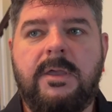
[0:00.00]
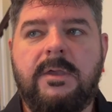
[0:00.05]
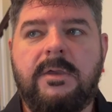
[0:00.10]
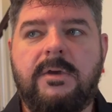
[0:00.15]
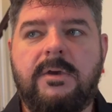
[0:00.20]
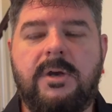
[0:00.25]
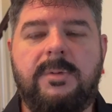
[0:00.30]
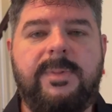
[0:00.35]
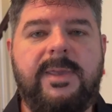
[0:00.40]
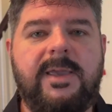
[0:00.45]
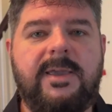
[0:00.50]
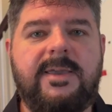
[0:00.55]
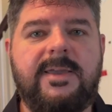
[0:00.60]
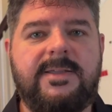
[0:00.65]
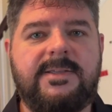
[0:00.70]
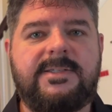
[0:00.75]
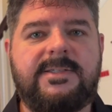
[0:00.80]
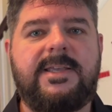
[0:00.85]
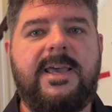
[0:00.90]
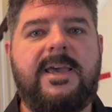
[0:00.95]
going to be
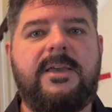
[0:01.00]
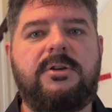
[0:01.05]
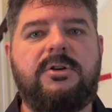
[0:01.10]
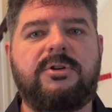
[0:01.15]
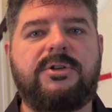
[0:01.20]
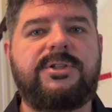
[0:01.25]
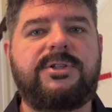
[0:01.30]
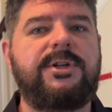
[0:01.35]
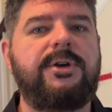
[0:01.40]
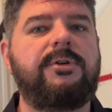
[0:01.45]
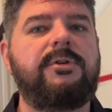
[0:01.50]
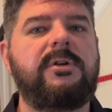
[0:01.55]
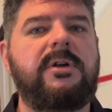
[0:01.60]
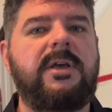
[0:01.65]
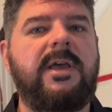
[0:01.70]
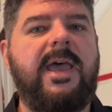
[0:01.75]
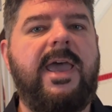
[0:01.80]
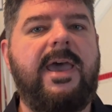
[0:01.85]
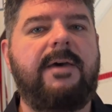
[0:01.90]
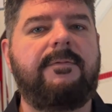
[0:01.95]
against that. You're still going
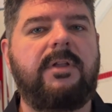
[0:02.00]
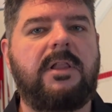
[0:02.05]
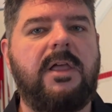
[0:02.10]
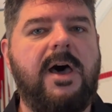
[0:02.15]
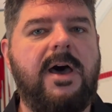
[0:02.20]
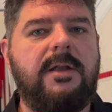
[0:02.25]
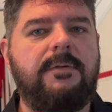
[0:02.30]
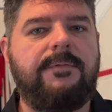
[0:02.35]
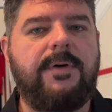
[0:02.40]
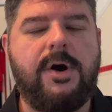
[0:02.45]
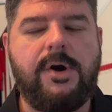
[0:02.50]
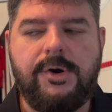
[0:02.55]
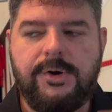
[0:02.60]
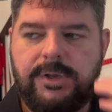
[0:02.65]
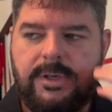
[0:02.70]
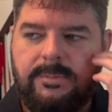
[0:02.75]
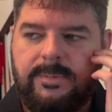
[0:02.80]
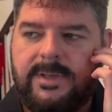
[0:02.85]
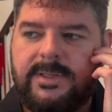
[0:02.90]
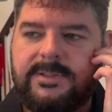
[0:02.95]
to have a lot of
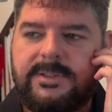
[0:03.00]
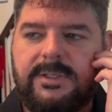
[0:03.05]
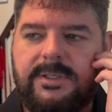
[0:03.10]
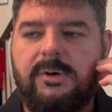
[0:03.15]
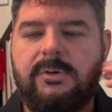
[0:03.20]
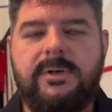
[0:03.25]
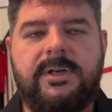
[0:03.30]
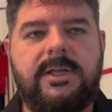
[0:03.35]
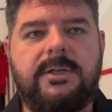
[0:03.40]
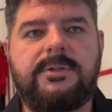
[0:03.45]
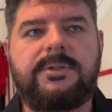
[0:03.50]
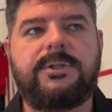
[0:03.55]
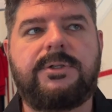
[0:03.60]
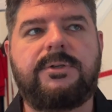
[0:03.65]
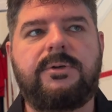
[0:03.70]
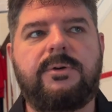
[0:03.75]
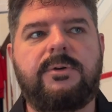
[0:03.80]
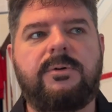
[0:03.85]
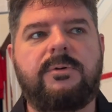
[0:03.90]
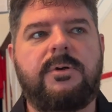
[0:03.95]
arguments going
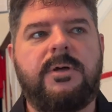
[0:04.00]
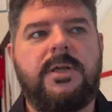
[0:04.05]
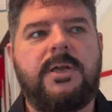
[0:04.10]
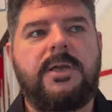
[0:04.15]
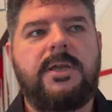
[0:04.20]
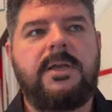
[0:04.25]
into